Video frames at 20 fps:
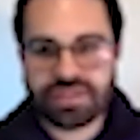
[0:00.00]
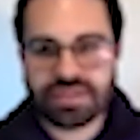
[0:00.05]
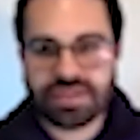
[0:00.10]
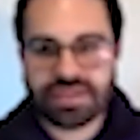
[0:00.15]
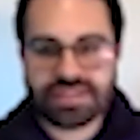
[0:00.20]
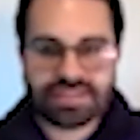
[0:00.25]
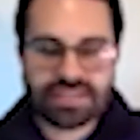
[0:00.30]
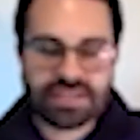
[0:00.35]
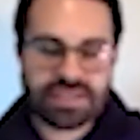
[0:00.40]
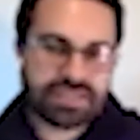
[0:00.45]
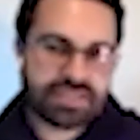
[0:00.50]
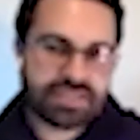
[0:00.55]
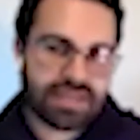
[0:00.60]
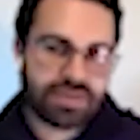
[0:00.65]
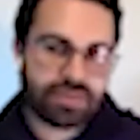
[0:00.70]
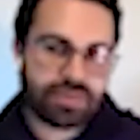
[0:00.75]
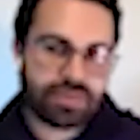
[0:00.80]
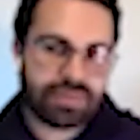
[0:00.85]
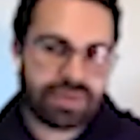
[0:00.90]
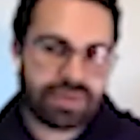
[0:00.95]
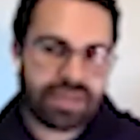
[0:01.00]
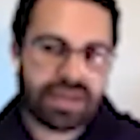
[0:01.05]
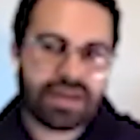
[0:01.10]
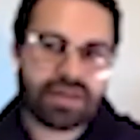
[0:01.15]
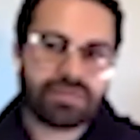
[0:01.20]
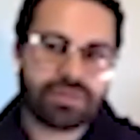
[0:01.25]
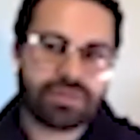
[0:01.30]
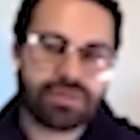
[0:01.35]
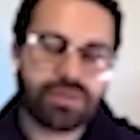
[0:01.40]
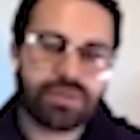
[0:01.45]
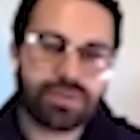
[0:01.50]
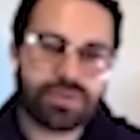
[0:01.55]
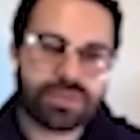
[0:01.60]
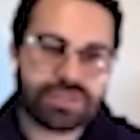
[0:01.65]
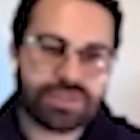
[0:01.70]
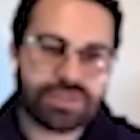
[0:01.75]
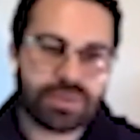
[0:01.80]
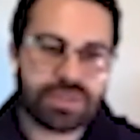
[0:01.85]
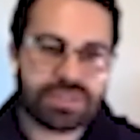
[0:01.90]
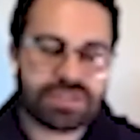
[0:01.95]
It sounds like we may have two
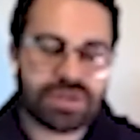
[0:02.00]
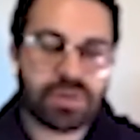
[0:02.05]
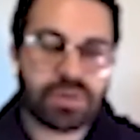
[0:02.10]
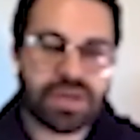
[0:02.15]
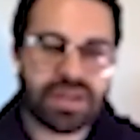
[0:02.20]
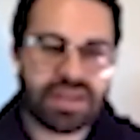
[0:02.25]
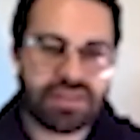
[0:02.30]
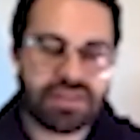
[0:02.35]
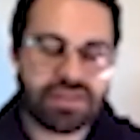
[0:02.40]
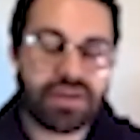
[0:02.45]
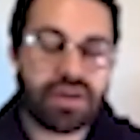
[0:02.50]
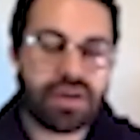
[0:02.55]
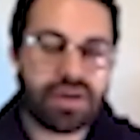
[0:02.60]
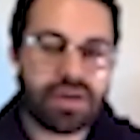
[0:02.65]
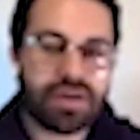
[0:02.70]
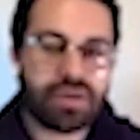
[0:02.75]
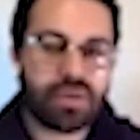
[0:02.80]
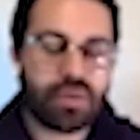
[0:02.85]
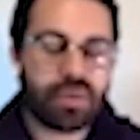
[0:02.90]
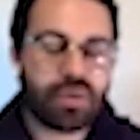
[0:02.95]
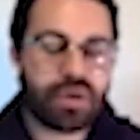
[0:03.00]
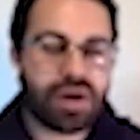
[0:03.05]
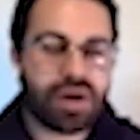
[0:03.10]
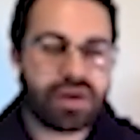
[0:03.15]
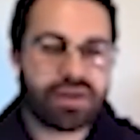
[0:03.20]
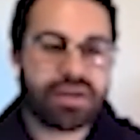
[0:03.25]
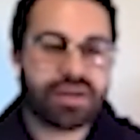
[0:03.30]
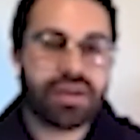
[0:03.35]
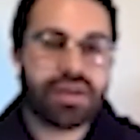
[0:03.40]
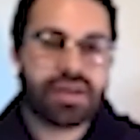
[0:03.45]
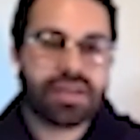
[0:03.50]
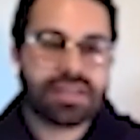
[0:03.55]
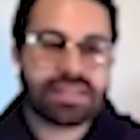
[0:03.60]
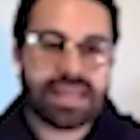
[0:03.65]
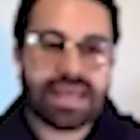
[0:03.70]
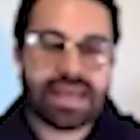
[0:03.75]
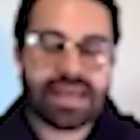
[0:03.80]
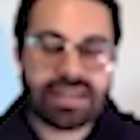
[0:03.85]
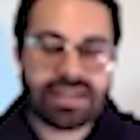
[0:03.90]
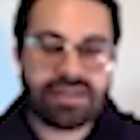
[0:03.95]
students already on the call who are
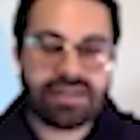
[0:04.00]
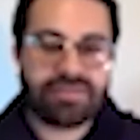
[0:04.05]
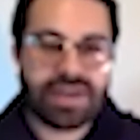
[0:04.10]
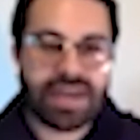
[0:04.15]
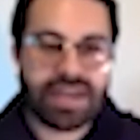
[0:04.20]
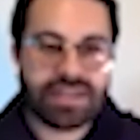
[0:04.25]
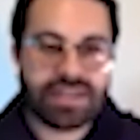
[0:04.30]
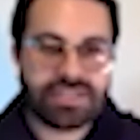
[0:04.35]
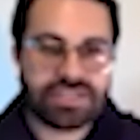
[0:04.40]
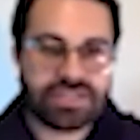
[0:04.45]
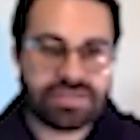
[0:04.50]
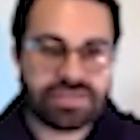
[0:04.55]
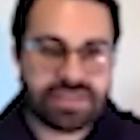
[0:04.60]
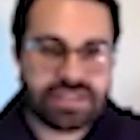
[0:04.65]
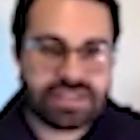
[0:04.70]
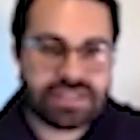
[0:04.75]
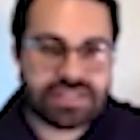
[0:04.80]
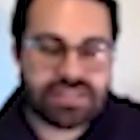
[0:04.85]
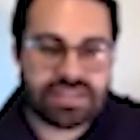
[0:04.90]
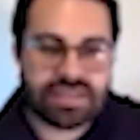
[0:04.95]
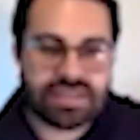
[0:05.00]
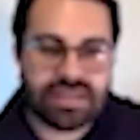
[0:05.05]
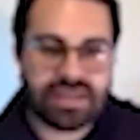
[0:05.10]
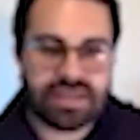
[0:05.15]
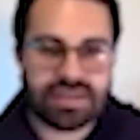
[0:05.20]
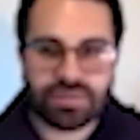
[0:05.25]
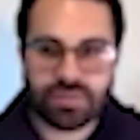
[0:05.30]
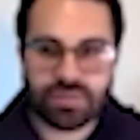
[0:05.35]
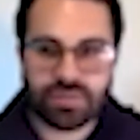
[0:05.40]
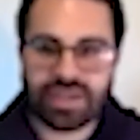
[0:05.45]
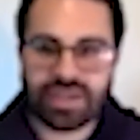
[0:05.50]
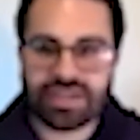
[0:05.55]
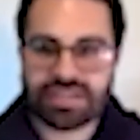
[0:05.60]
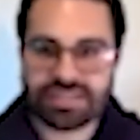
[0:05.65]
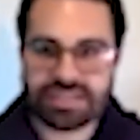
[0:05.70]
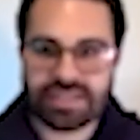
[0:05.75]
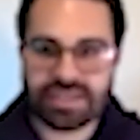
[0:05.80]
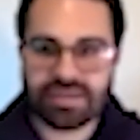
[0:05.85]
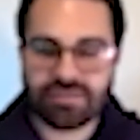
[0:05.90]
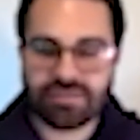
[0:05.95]
taking advantage of this way to
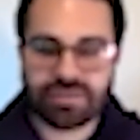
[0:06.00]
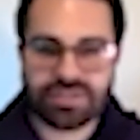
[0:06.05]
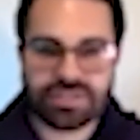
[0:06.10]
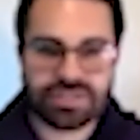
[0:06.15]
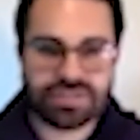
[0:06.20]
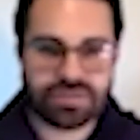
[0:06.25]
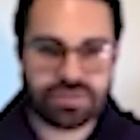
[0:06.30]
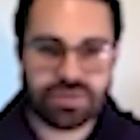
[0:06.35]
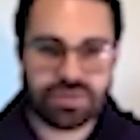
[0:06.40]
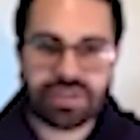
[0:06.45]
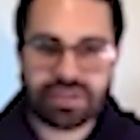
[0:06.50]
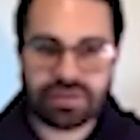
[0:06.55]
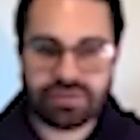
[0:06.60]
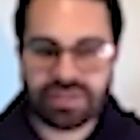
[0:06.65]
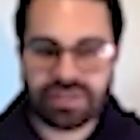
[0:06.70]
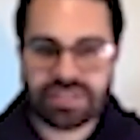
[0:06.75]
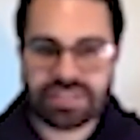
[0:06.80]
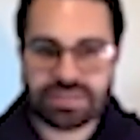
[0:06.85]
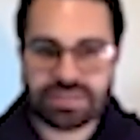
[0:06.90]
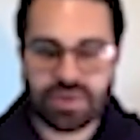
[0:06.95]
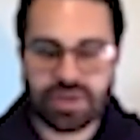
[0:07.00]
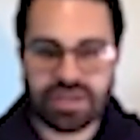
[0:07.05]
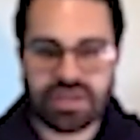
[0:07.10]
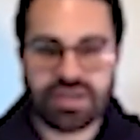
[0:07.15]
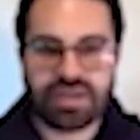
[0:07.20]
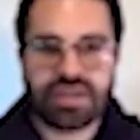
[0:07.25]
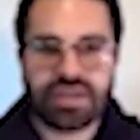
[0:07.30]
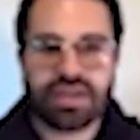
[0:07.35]
save, which is really, really smart.